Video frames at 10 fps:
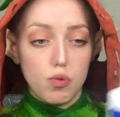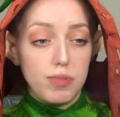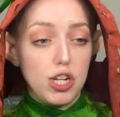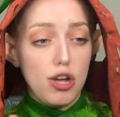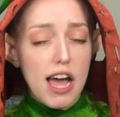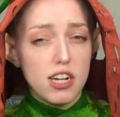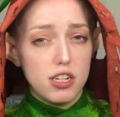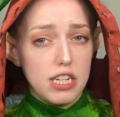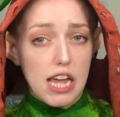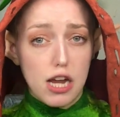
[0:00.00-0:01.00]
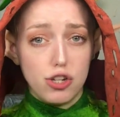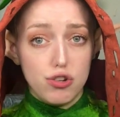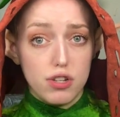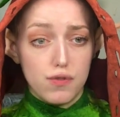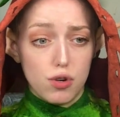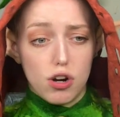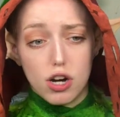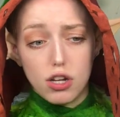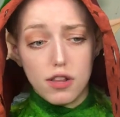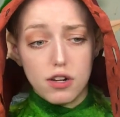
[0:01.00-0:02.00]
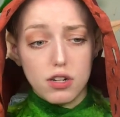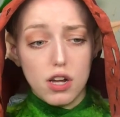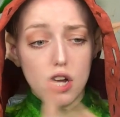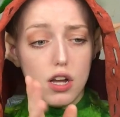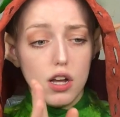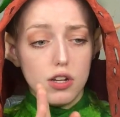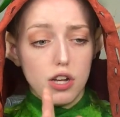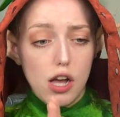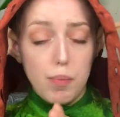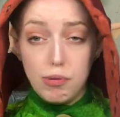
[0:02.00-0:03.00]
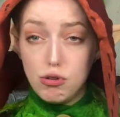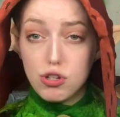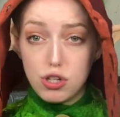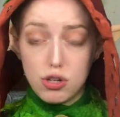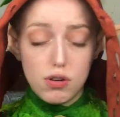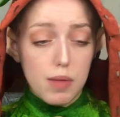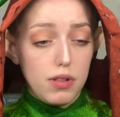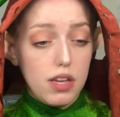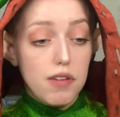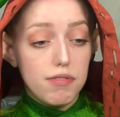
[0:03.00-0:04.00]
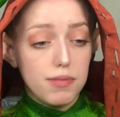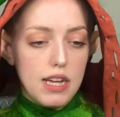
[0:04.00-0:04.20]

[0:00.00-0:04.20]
You actually can use this for hard leathers, boots too, I believe.